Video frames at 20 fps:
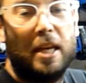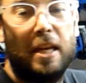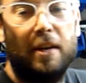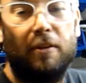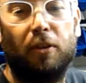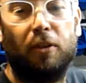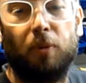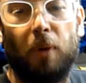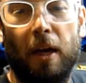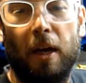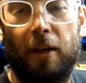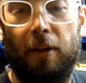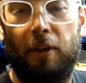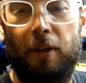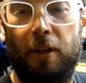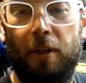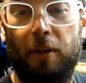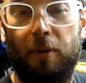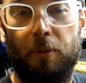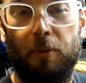here as well,
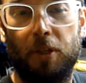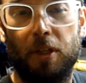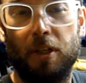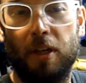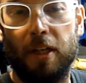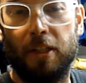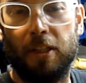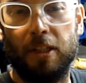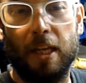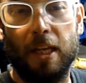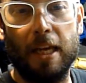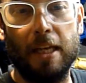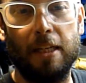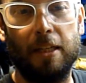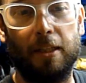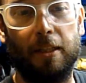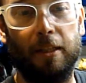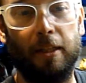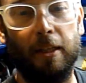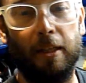which are nice and
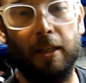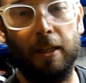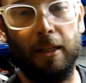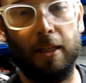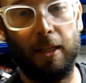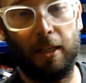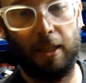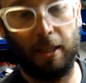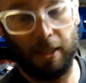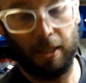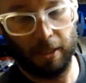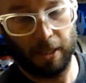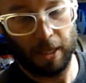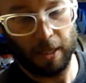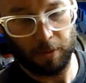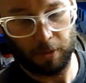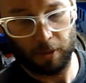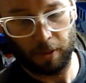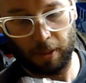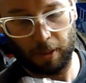hidden.
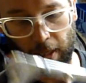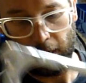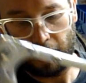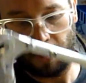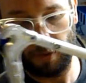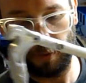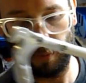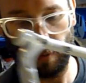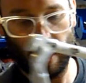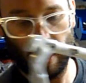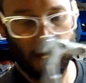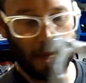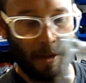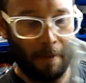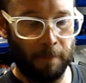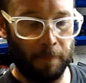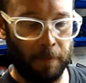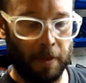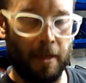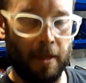Keeps it out of the way.
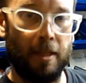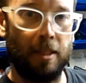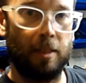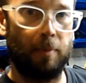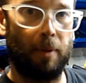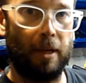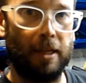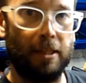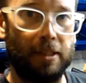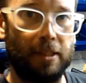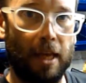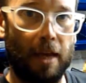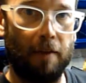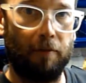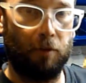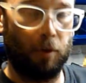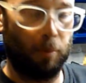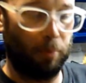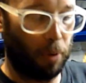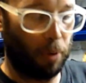It's placed there
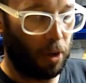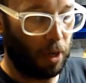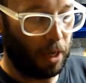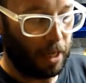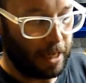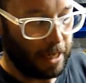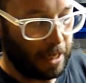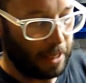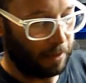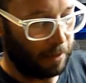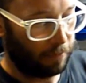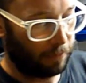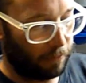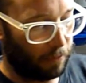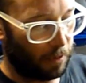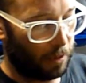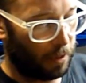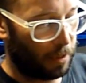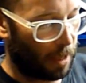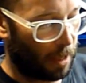for a pulley
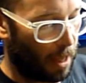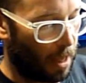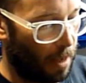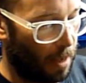for